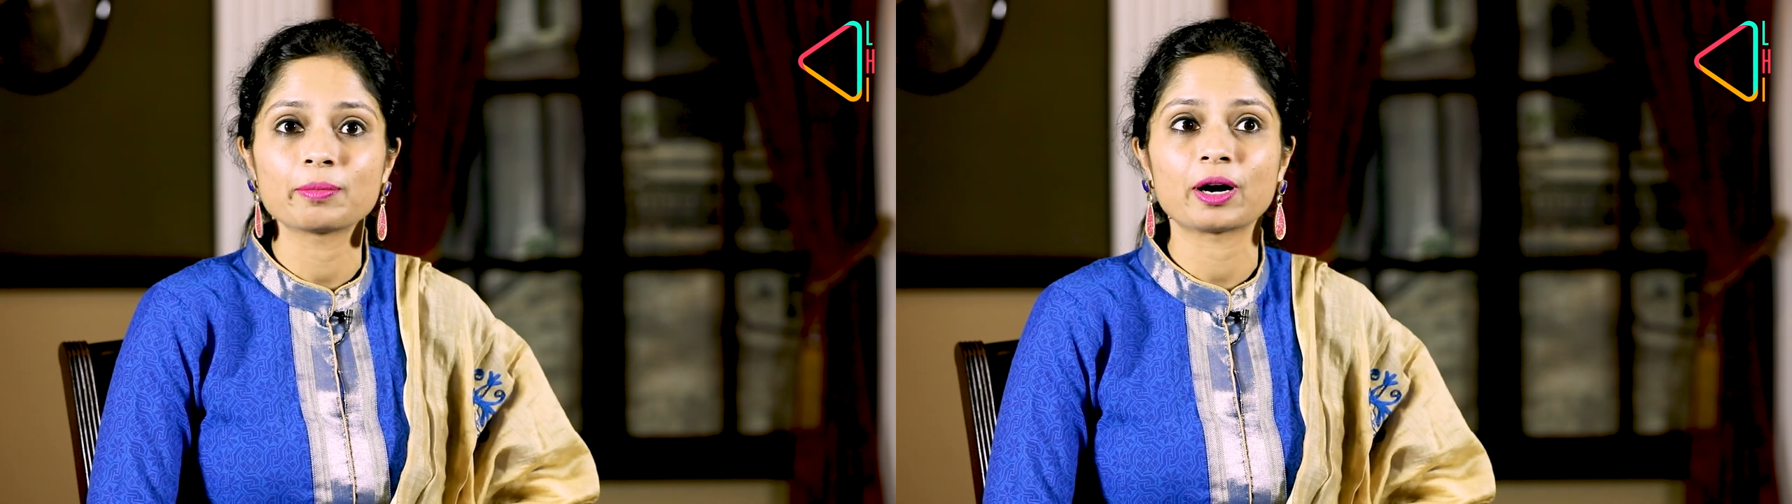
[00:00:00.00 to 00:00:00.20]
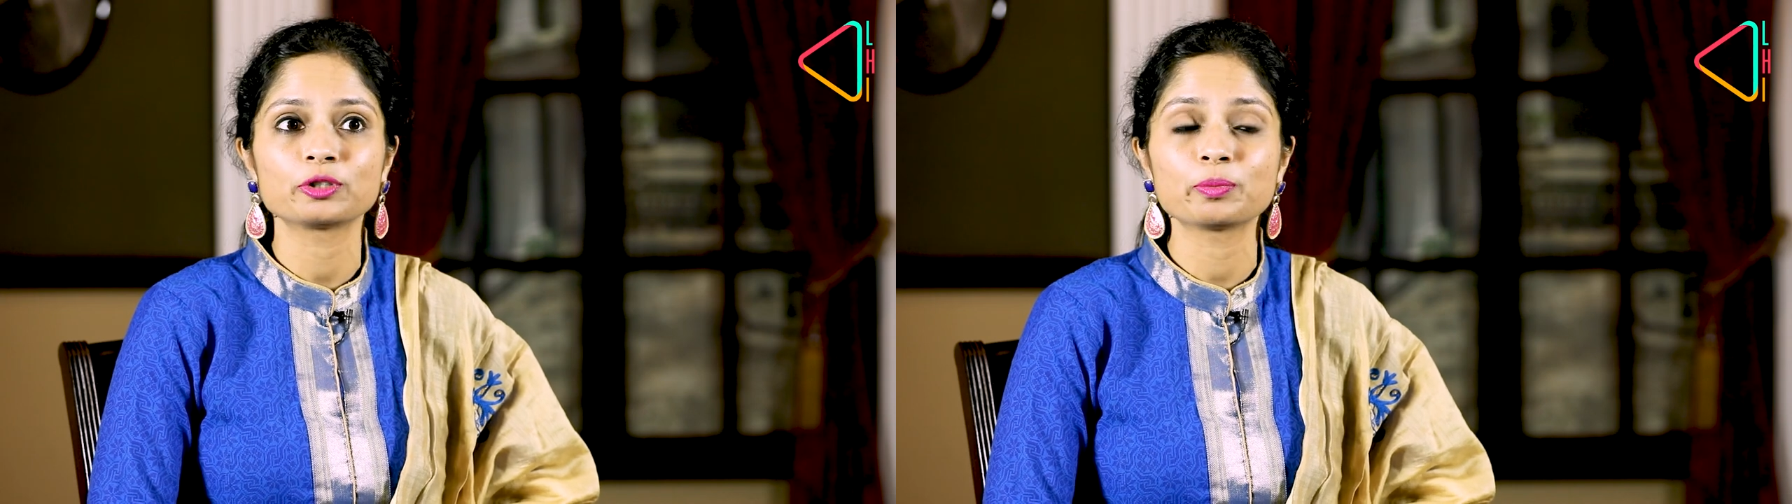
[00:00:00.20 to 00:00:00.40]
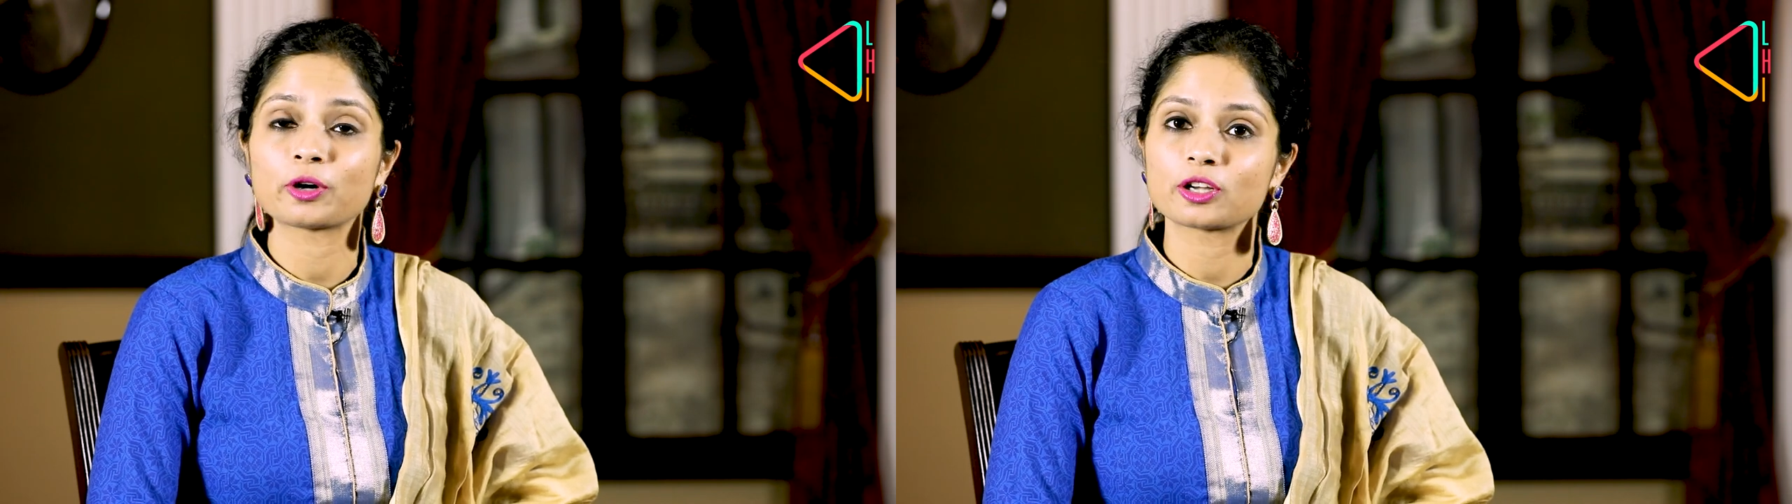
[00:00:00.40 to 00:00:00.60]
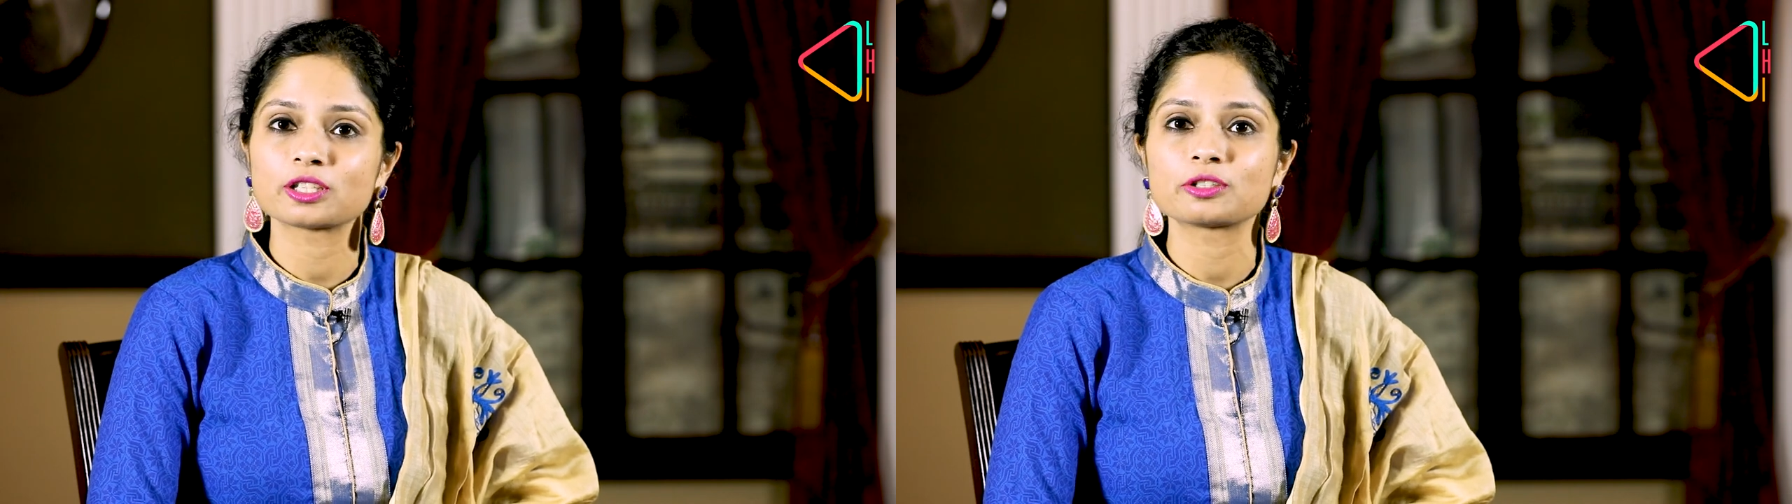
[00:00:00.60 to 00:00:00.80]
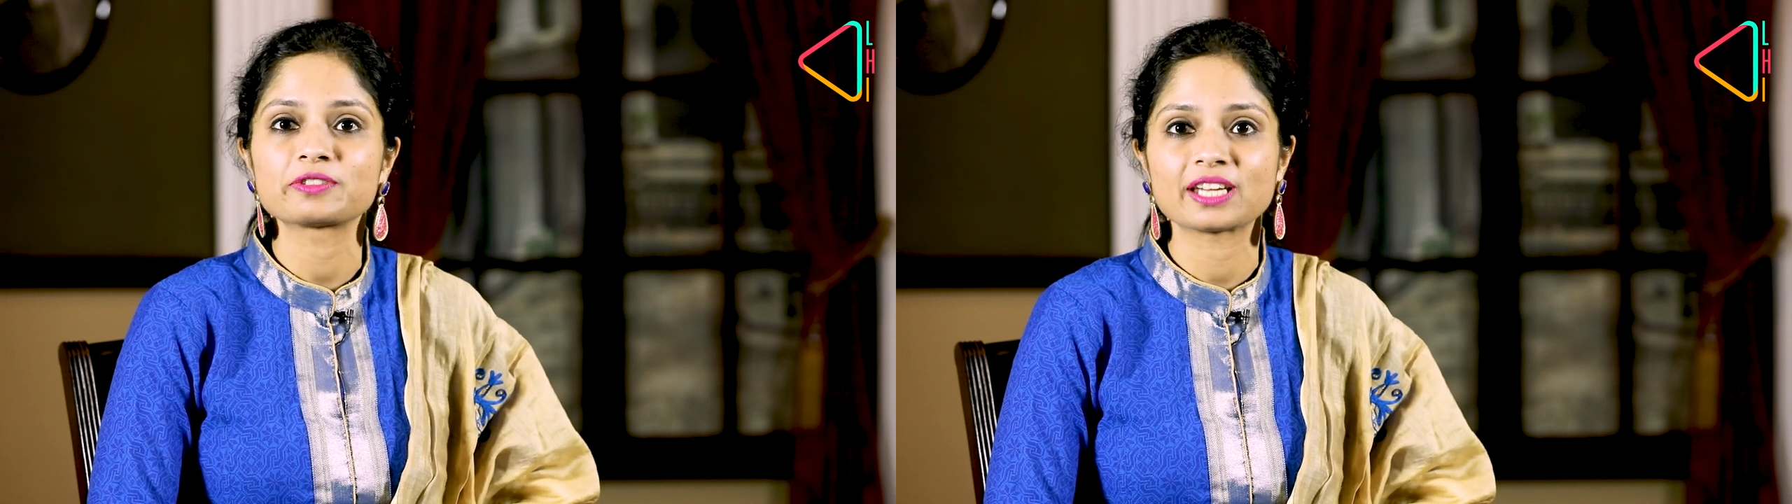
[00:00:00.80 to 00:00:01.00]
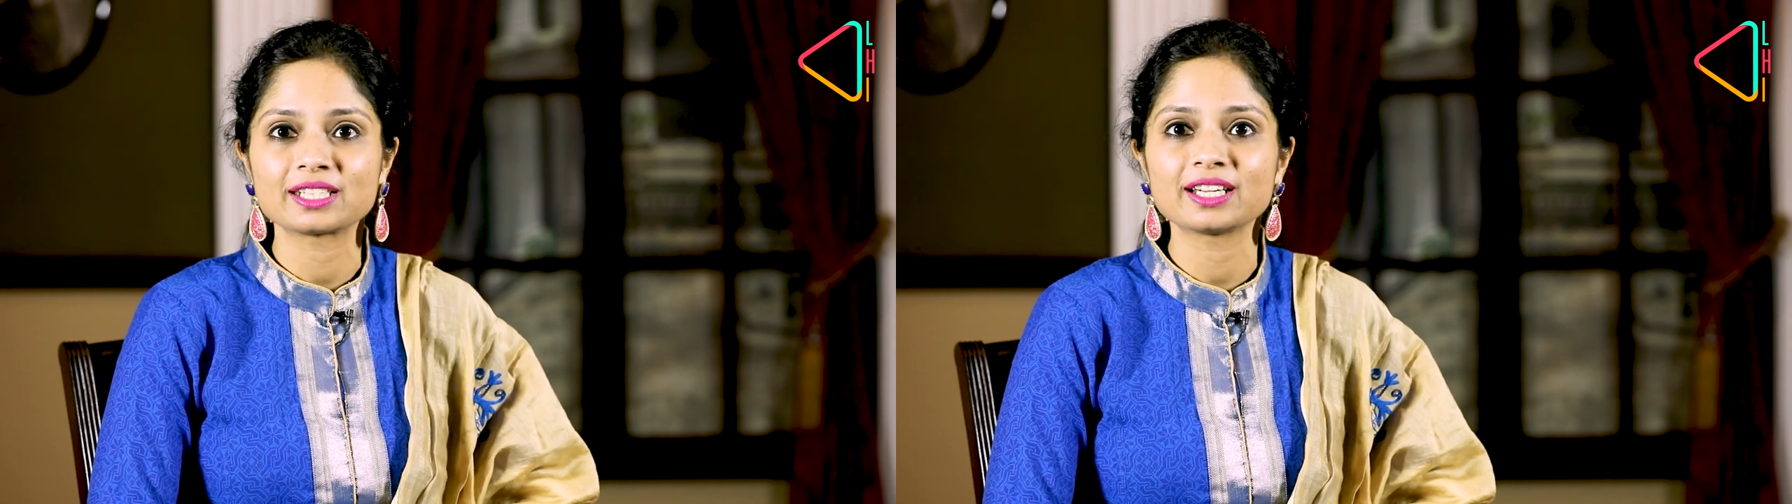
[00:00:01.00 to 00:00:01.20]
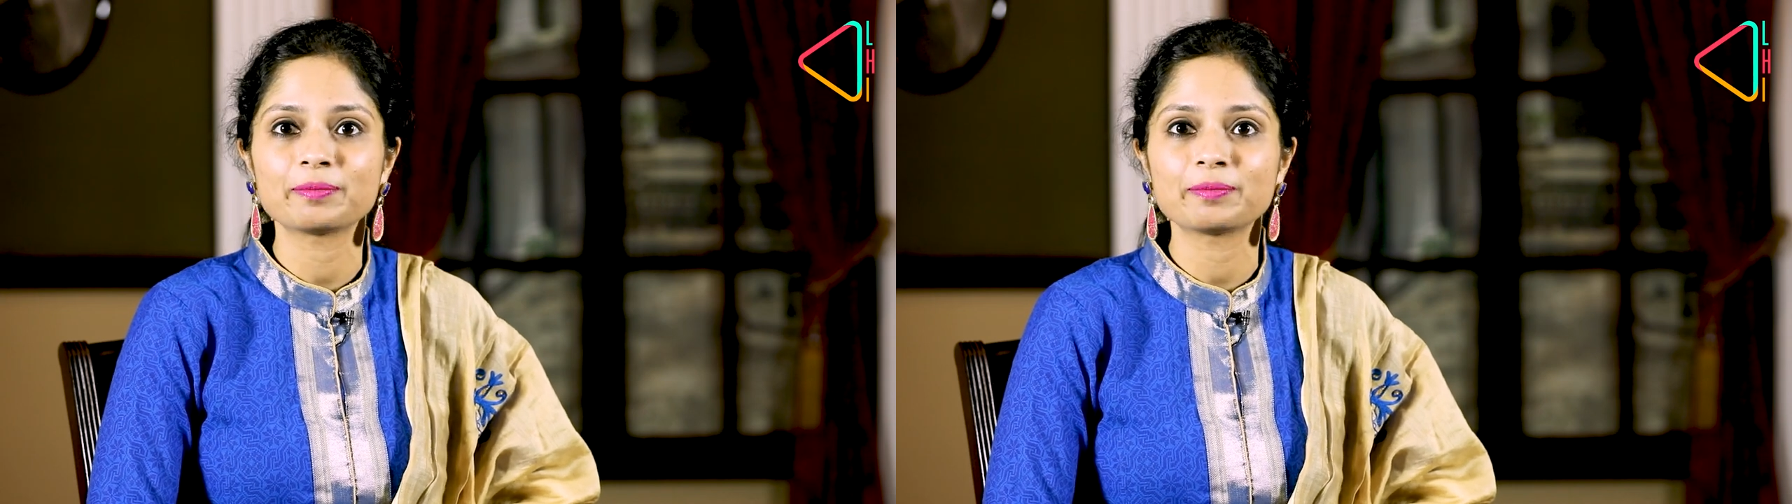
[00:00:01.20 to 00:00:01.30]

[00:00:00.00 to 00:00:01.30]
about the process of setting